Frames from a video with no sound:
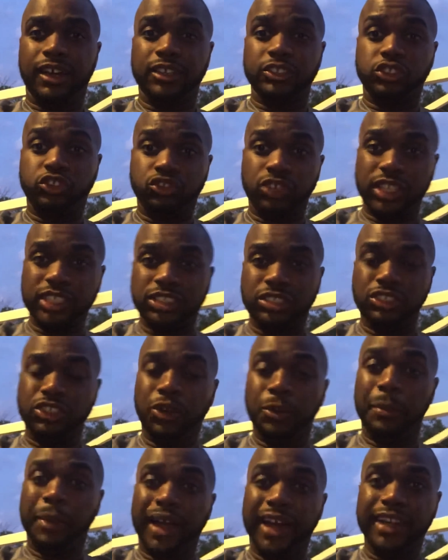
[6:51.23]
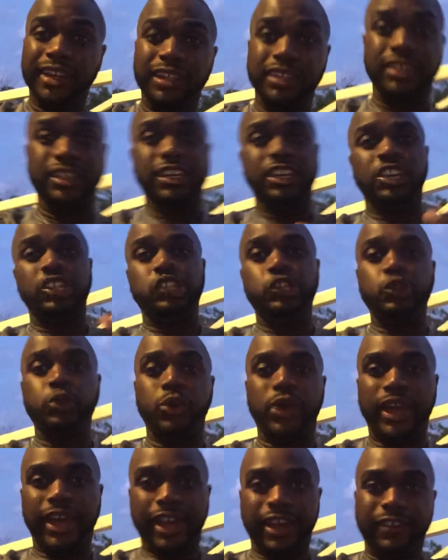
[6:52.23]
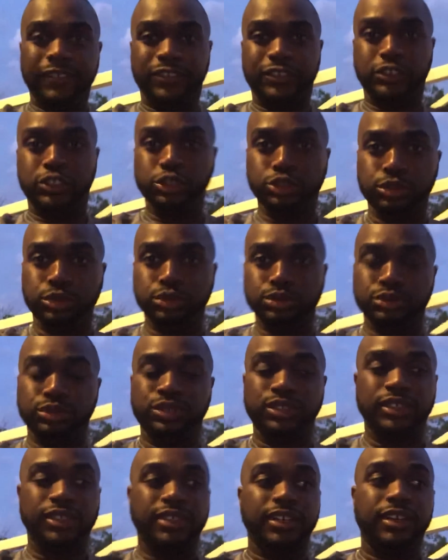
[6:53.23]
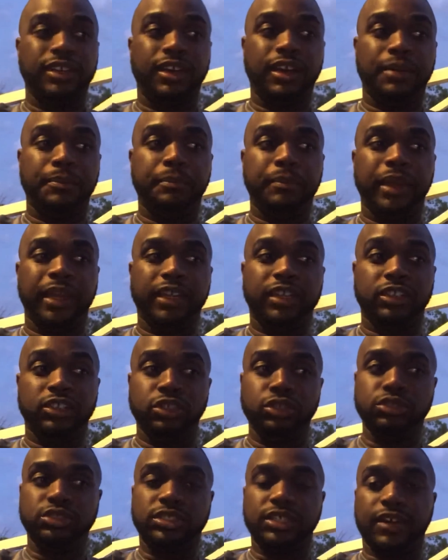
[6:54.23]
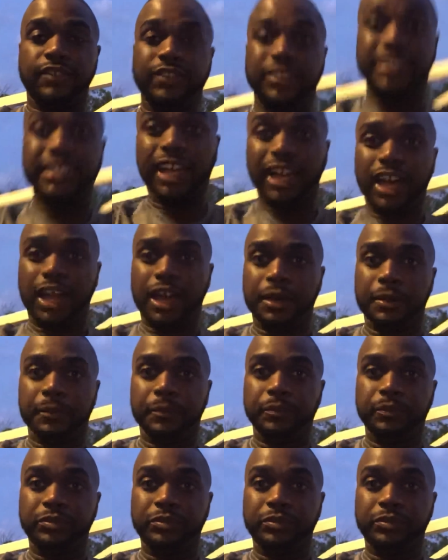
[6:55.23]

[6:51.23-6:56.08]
stress on your body, you have to make use of the time.